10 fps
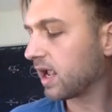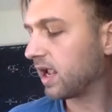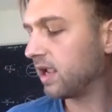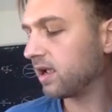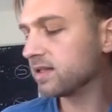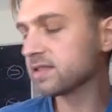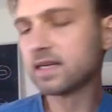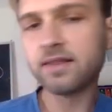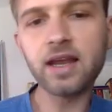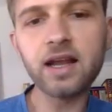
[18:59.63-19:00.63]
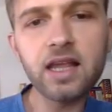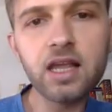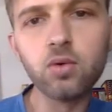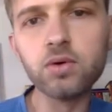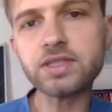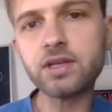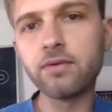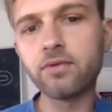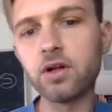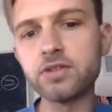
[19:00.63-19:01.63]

and that it equals the overall